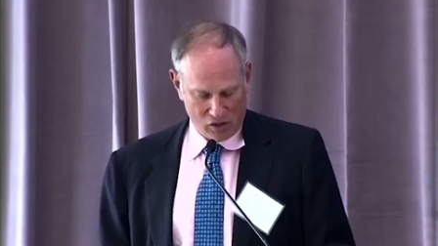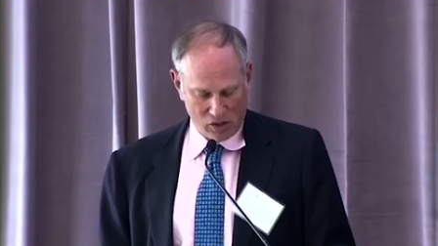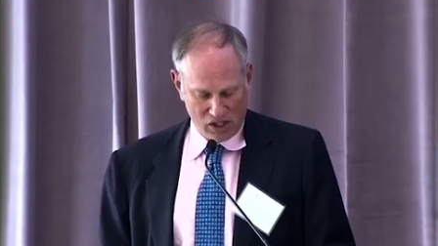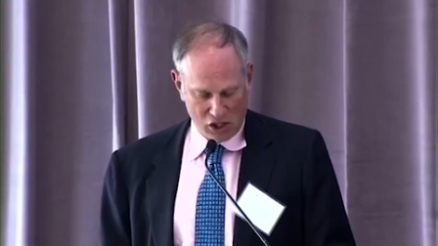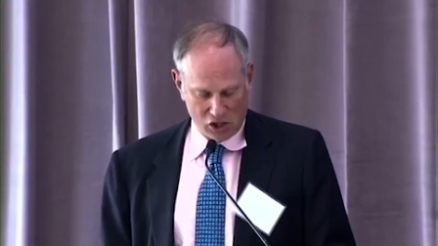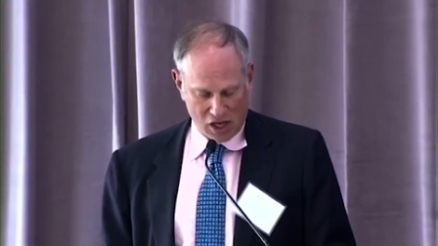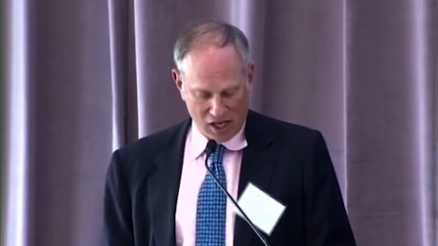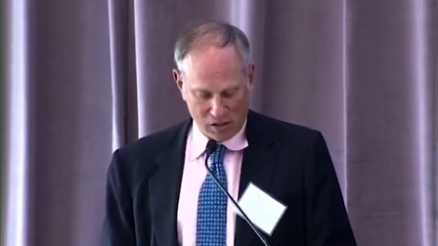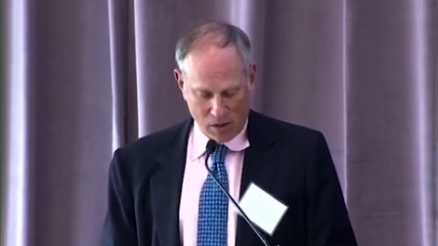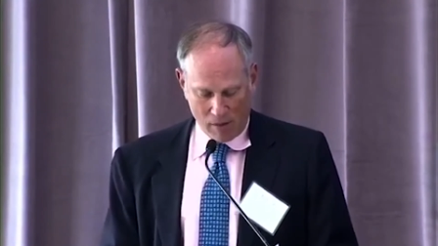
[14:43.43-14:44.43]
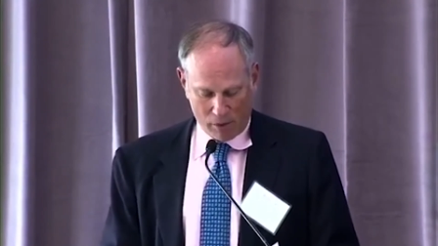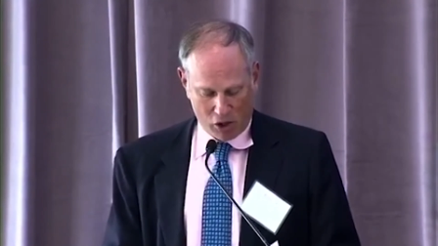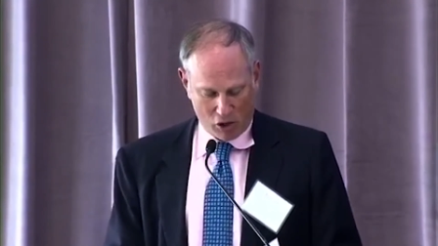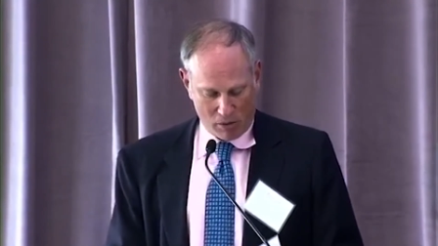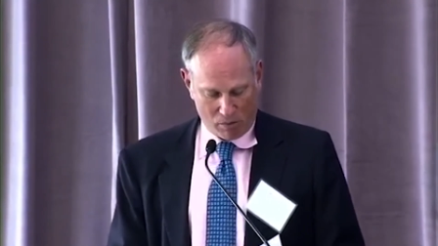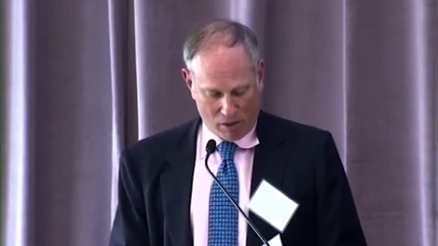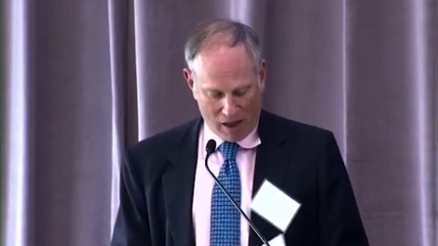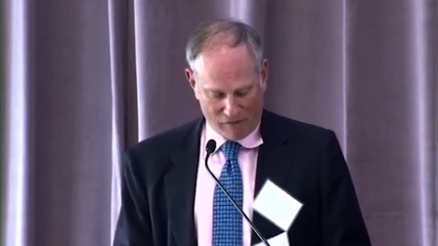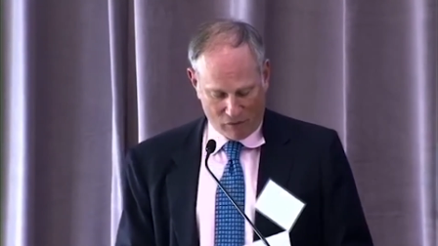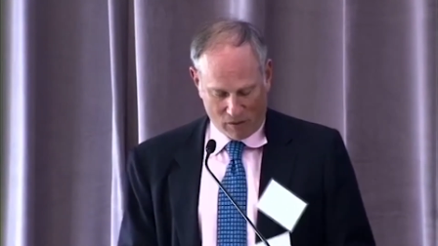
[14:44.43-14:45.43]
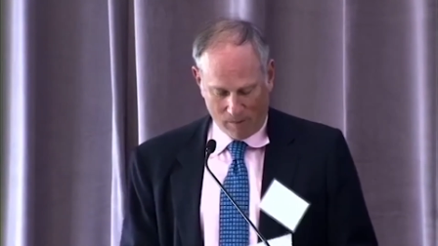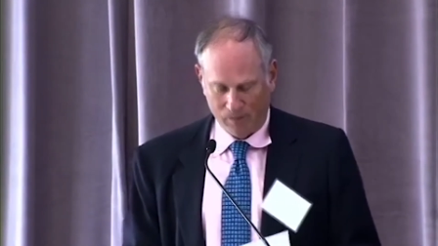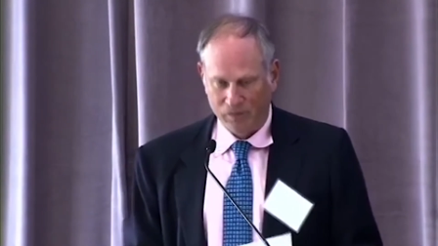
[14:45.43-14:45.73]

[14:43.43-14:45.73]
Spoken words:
to a digitized procurement platform.